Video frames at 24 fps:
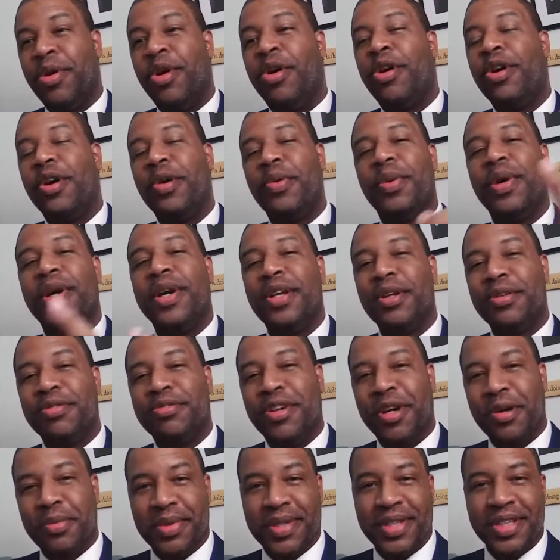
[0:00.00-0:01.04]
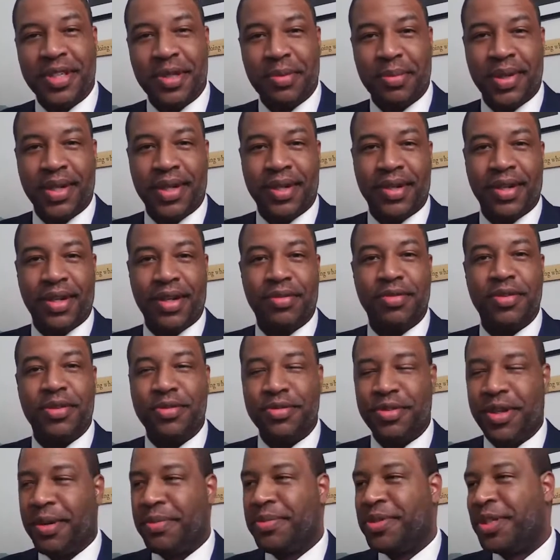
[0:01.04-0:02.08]
or where you're from in Jamaica, if you're
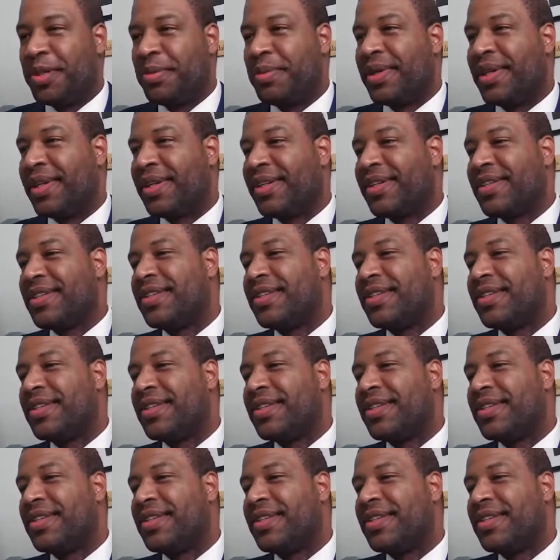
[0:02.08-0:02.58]
from Jamaica.